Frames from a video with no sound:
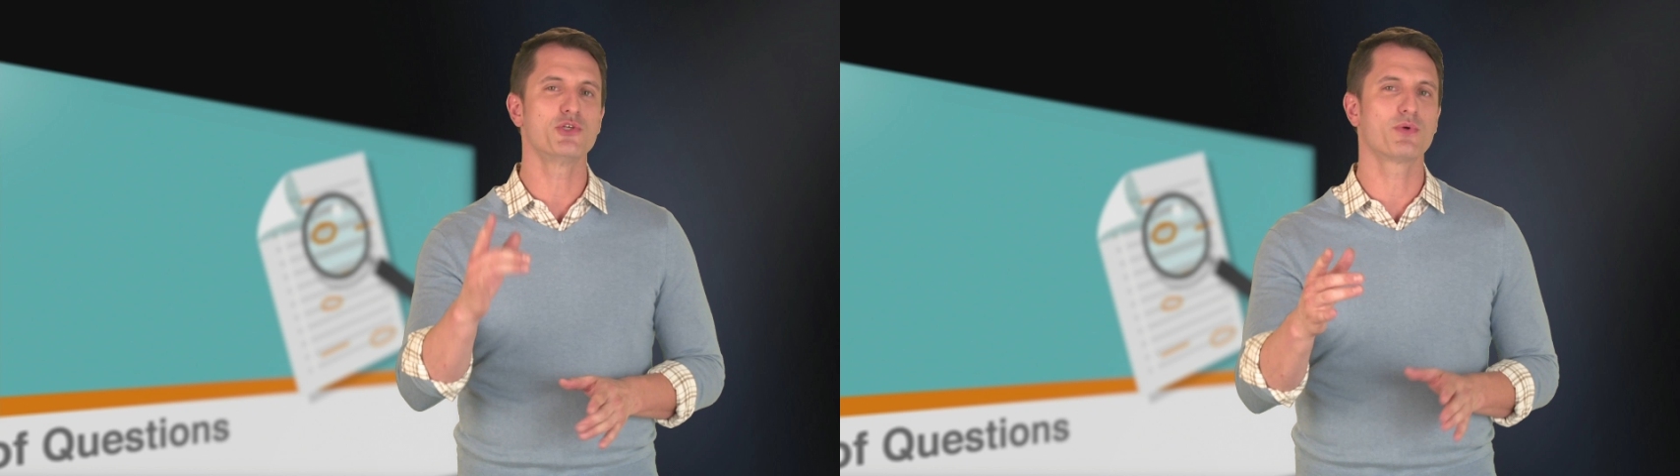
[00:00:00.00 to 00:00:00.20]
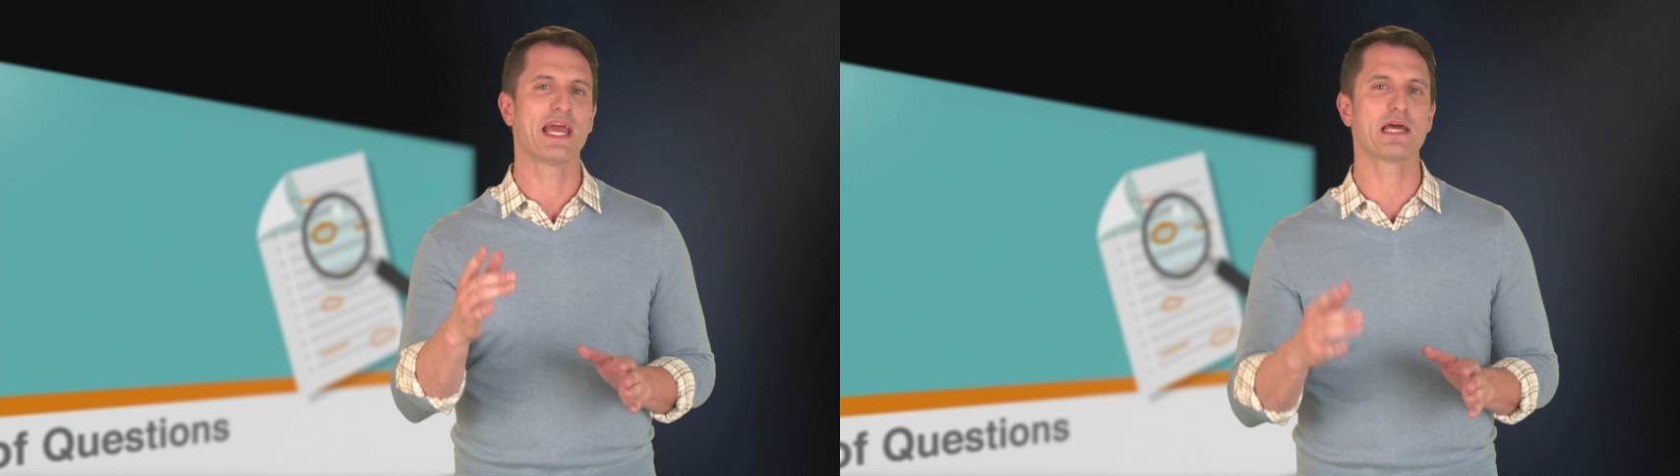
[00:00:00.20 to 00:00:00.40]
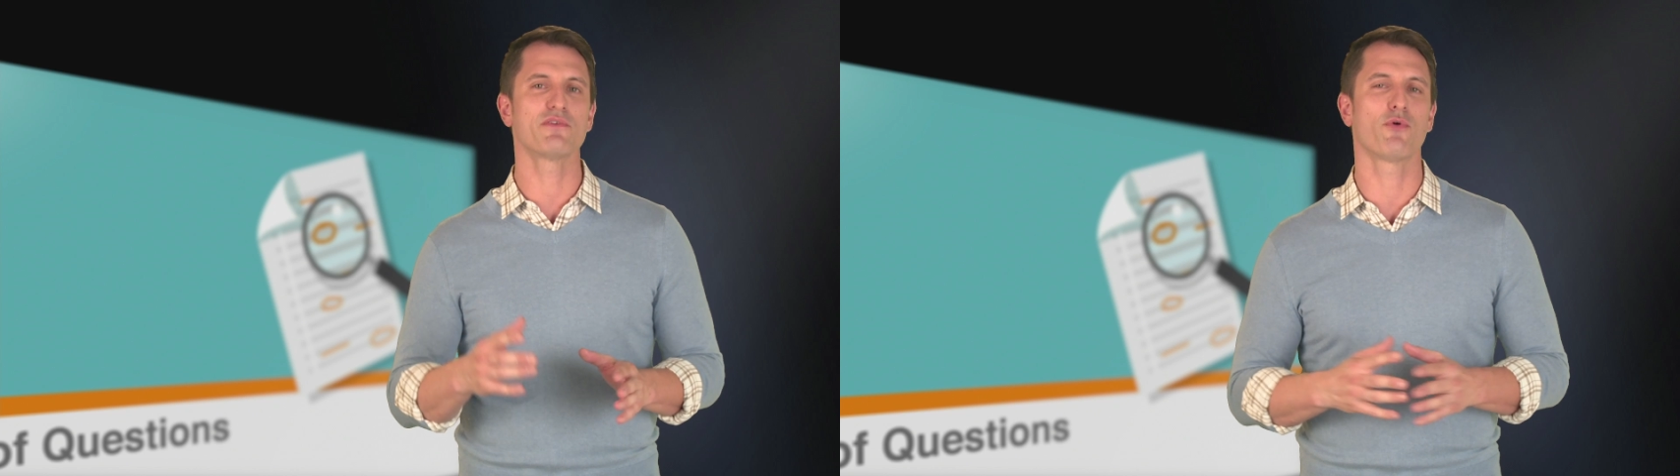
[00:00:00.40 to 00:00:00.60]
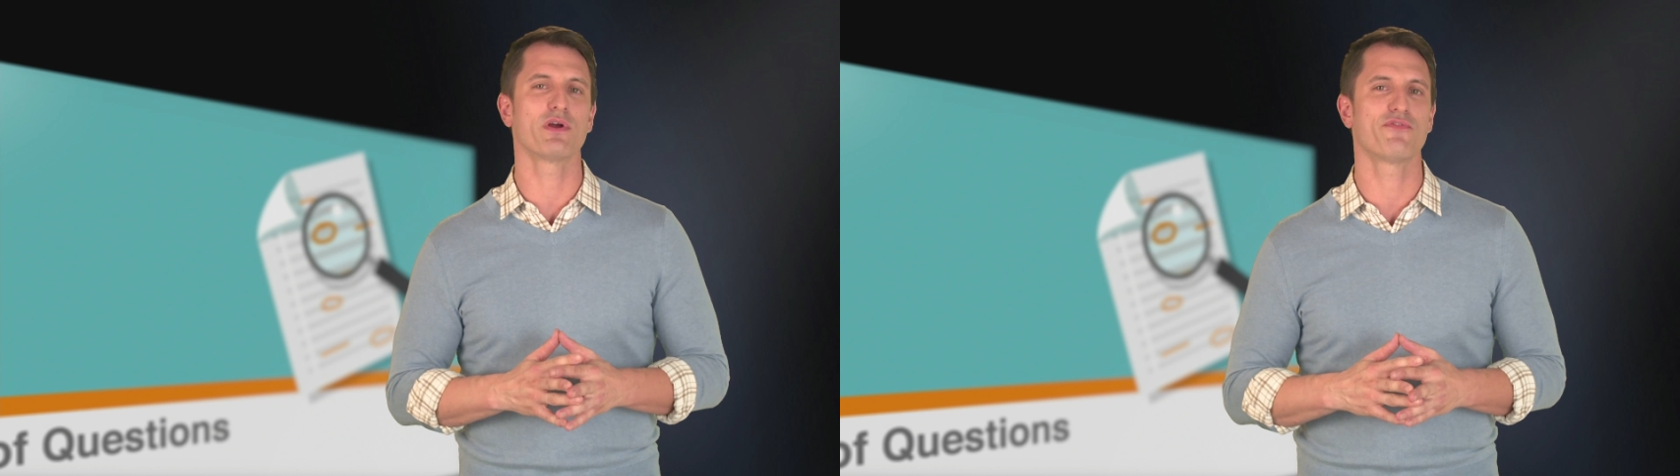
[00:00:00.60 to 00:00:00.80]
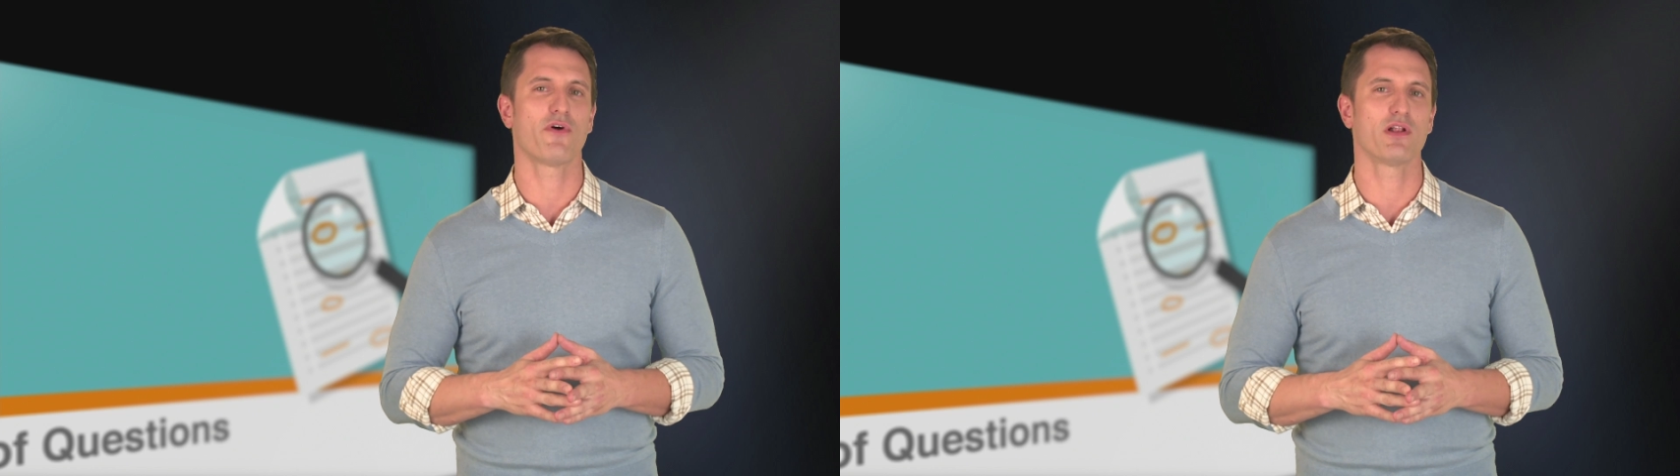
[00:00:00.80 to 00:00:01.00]
you can
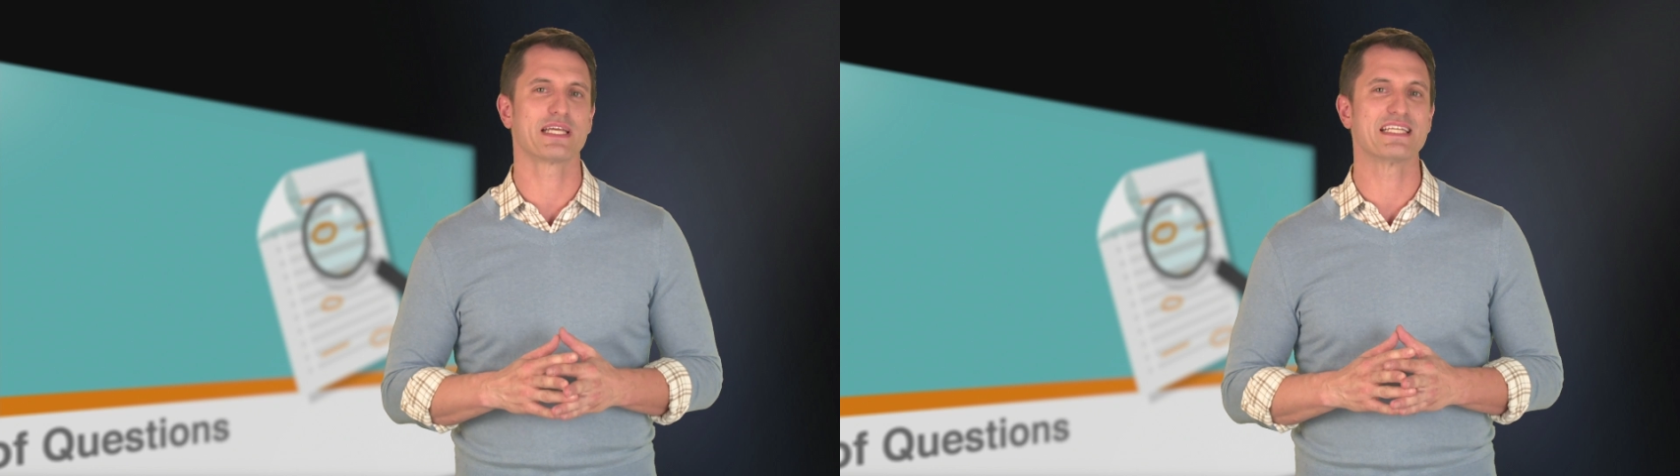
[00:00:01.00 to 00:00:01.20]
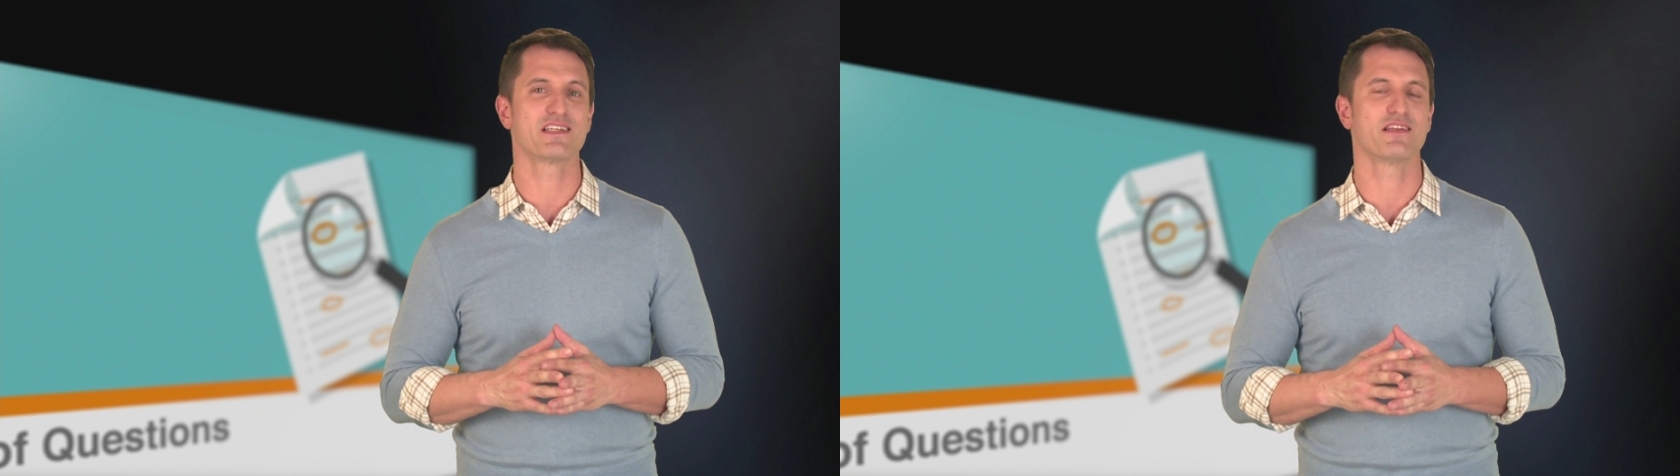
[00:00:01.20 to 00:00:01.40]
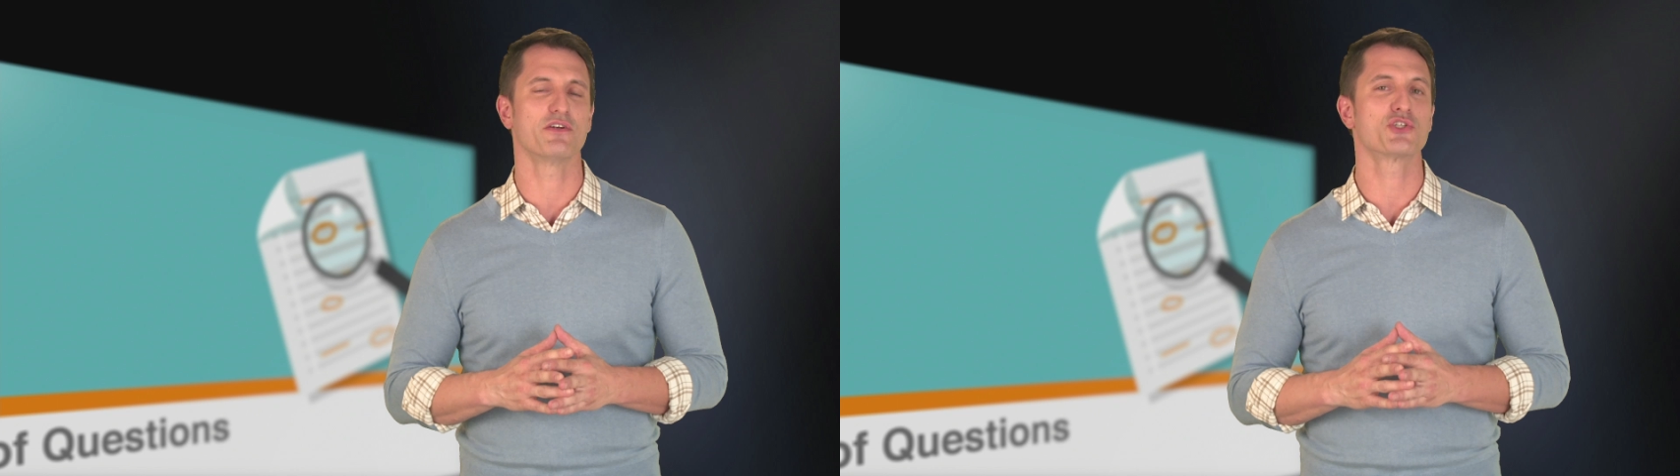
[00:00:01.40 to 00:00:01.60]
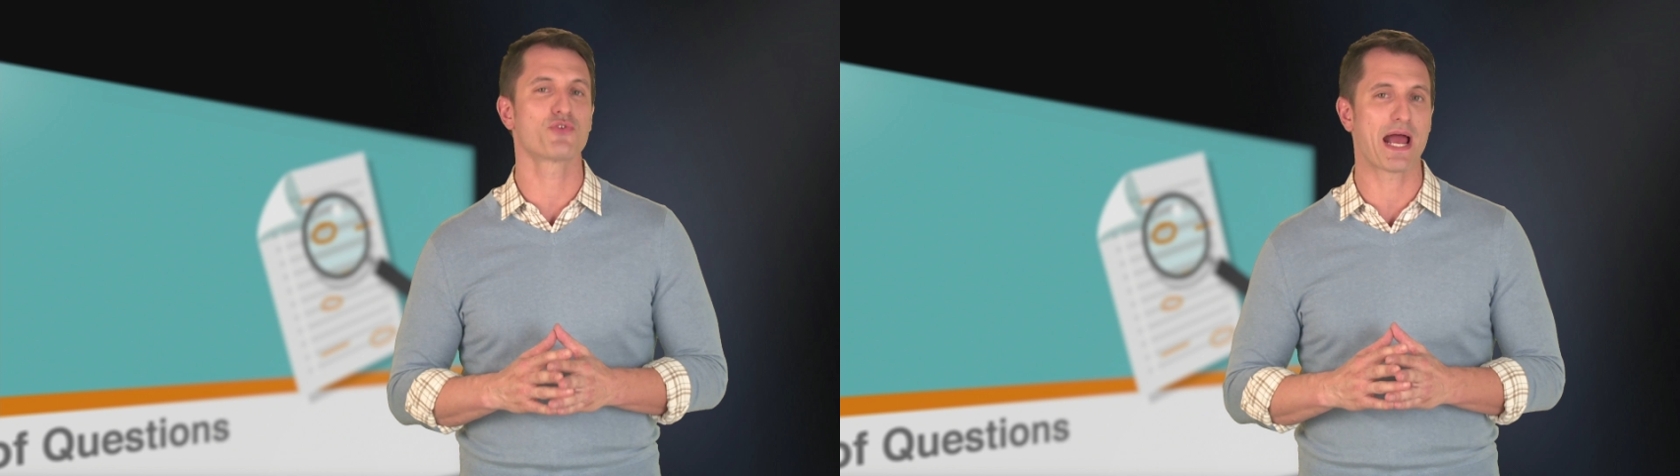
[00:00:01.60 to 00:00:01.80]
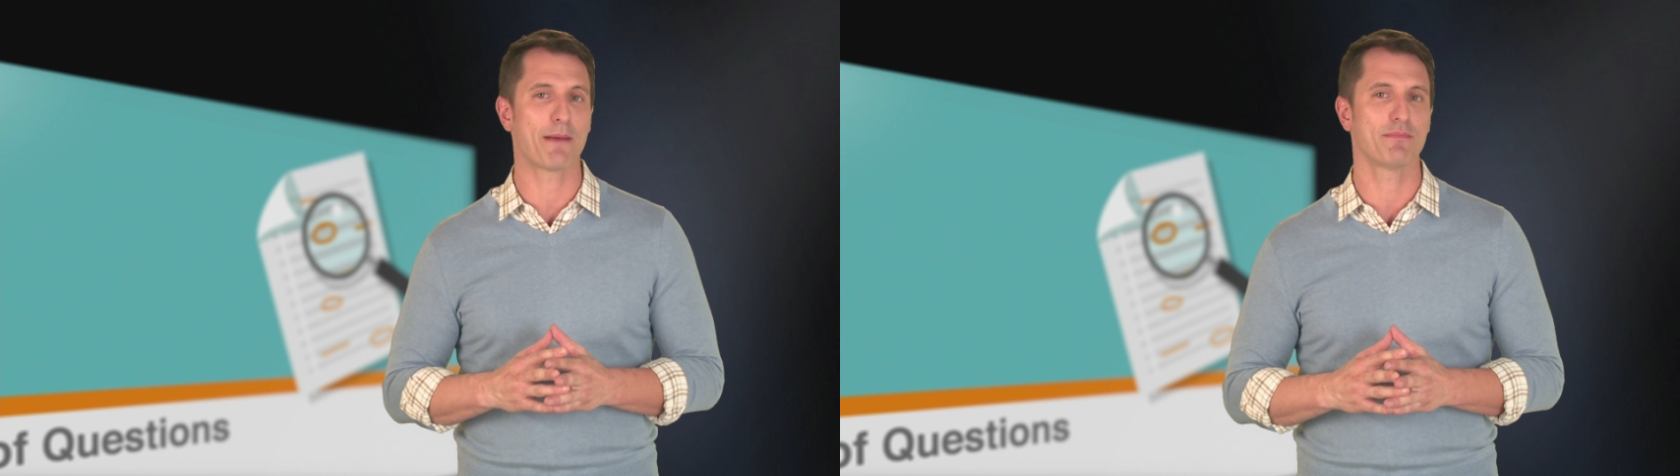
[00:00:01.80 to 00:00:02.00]
avoid falling into their
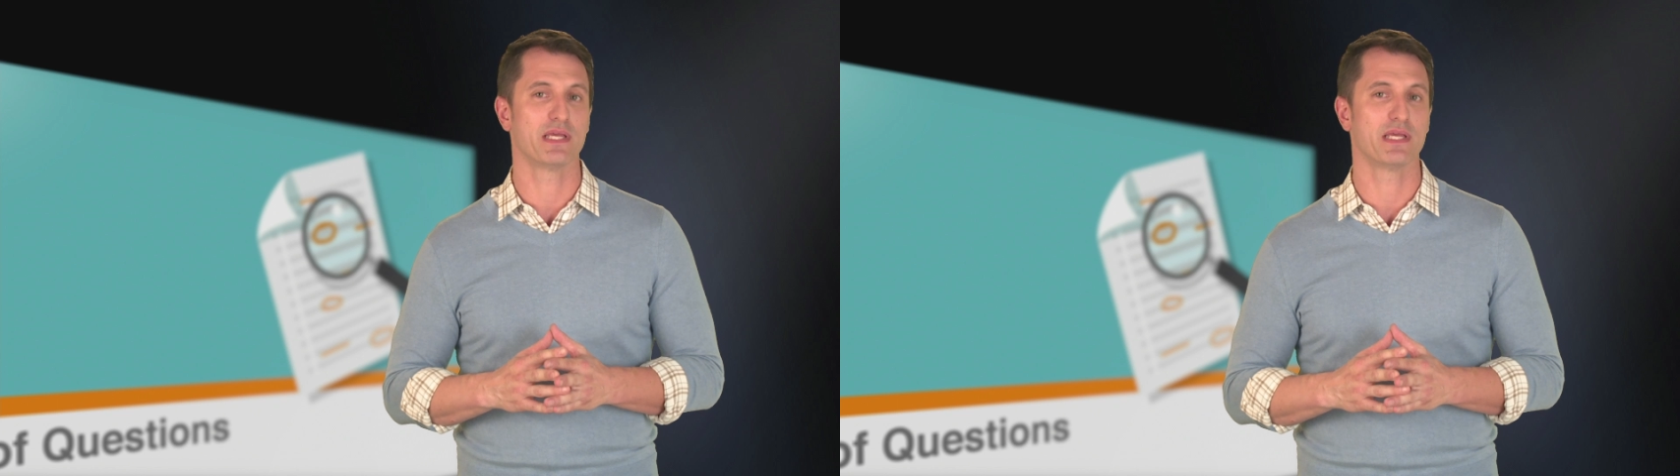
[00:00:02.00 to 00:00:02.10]
trap